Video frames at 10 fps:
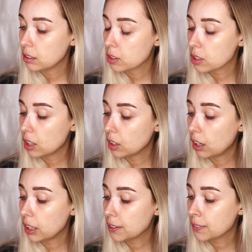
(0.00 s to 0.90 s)
there's a
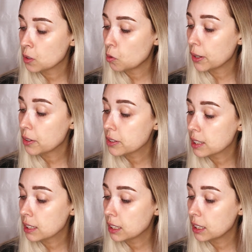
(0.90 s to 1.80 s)
lot of different
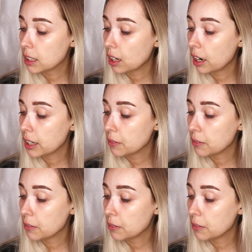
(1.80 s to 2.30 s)
oils in here.